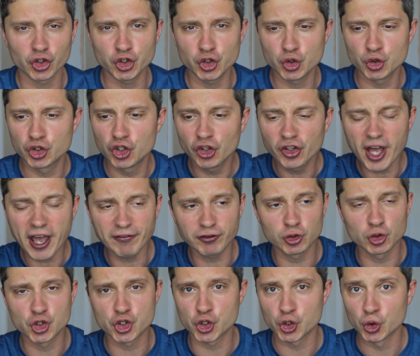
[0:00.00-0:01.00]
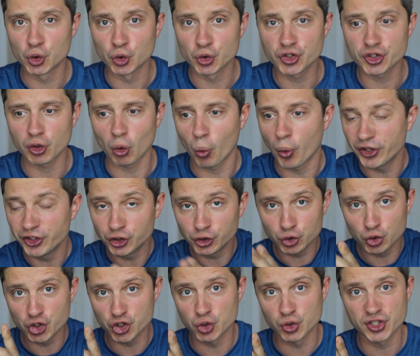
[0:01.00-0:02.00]
you don't have to choose whether to
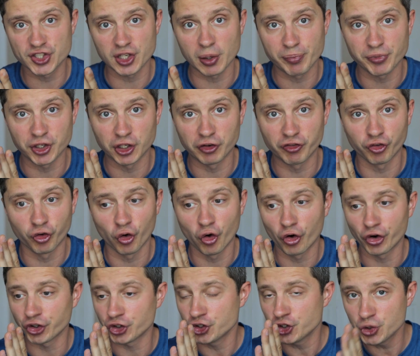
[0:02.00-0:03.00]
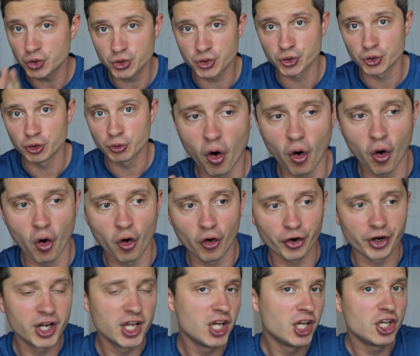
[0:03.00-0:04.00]
shoot something for YouTube
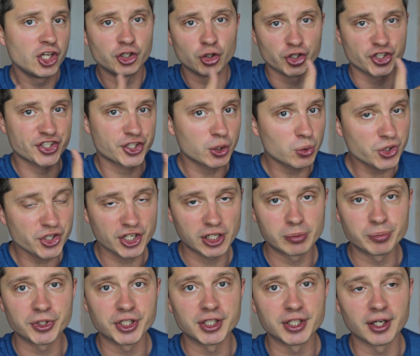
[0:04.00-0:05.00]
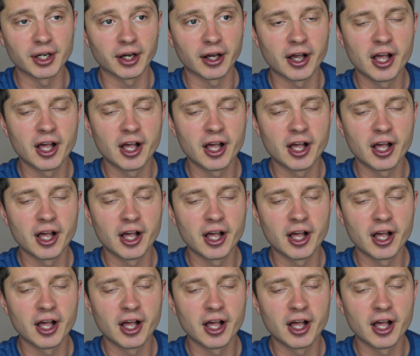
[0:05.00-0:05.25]
or your social media,